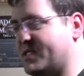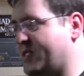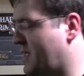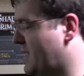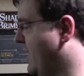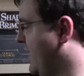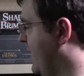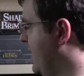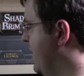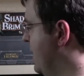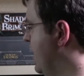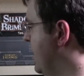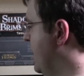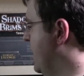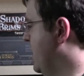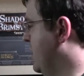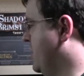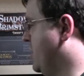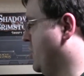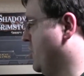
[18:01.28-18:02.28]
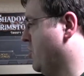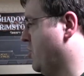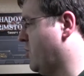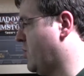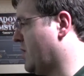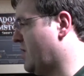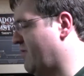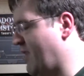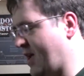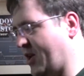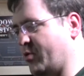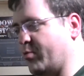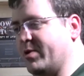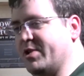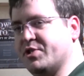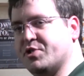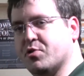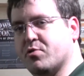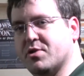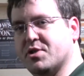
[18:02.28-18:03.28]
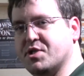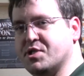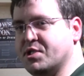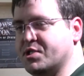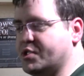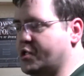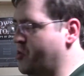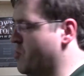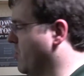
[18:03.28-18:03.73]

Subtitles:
City to collect resources.